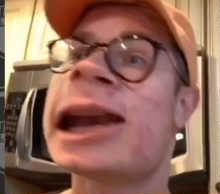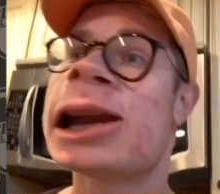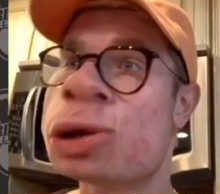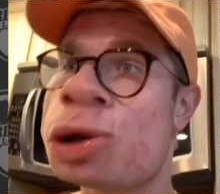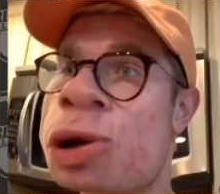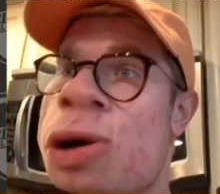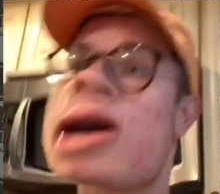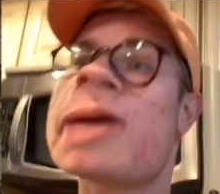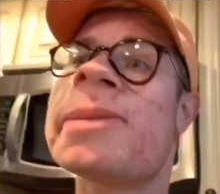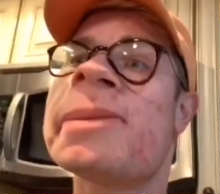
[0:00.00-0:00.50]
he
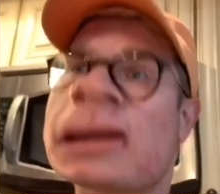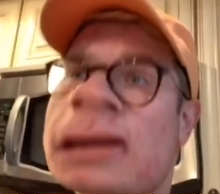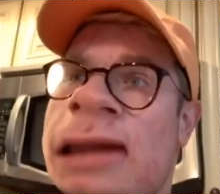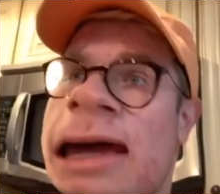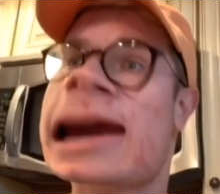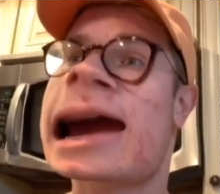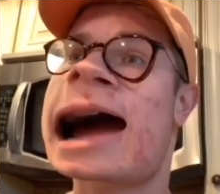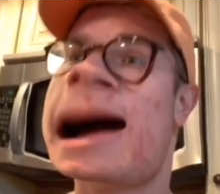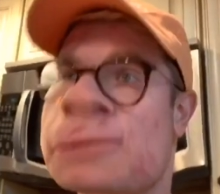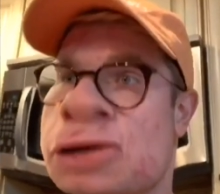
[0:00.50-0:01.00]
look at me
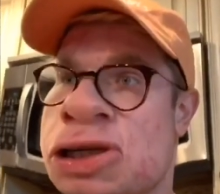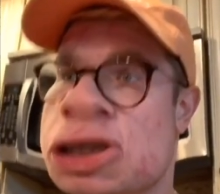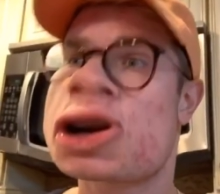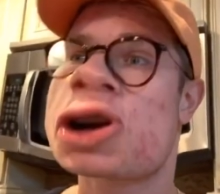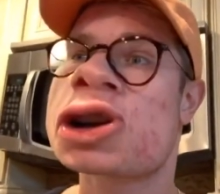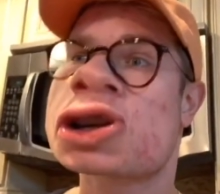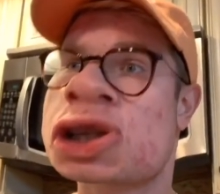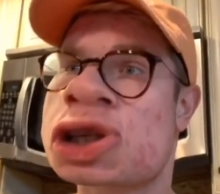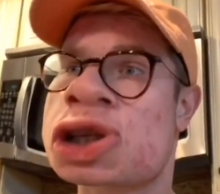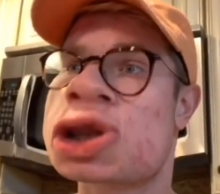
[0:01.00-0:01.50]
like I'm so
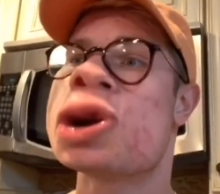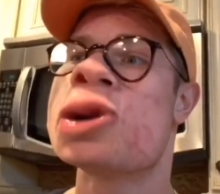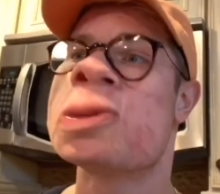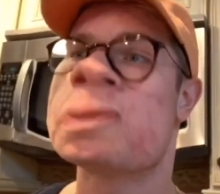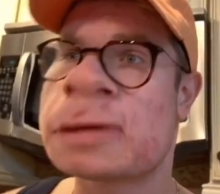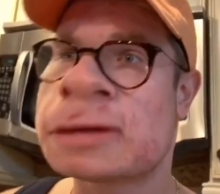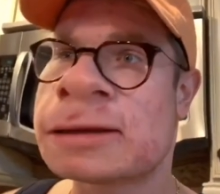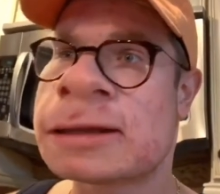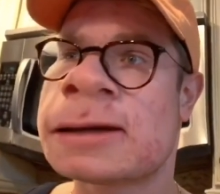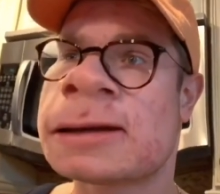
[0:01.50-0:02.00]

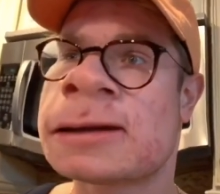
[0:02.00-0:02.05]
stupid.